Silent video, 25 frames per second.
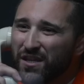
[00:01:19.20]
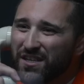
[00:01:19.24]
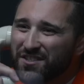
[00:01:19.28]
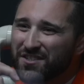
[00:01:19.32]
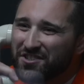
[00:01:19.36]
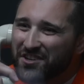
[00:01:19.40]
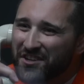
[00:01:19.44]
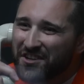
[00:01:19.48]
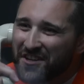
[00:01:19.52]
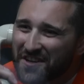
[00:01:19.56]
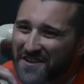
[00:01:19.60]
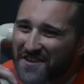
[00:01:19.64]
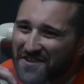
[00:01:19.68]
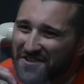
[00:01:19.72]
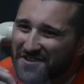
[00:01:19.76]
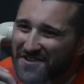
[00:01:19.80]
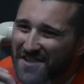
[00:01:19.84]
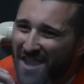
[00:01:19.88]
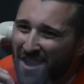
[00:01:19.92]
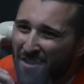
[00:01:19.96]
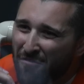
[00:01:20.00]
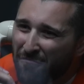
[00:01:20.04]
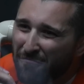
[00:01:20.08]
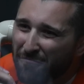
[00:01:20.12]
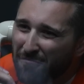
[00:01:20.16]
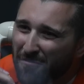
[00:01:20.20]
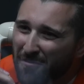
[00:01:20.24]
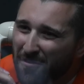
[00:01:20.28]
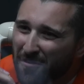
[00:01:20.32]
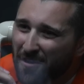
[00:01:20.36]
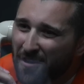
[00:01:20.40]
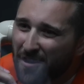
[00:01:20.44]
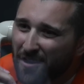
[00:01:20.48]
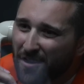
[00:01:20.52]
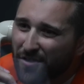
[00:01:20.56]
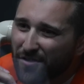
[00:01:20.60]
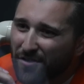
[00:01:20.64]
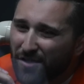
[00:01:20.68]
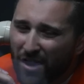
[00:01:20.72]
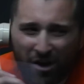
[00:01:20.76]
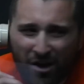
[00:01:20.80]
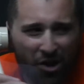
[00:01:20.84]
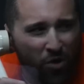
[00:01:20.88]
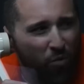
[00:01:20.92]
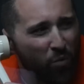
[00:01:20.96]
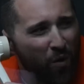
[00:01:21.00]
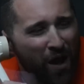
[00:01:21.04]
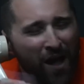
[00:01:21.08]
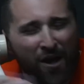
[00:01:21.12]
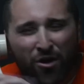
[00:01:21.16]
listen to yourself? You're on
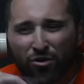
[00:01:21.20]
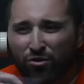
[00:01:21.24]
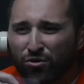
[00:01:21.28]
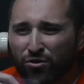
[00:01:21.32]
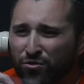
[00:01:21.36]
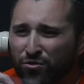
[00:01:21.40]
a wild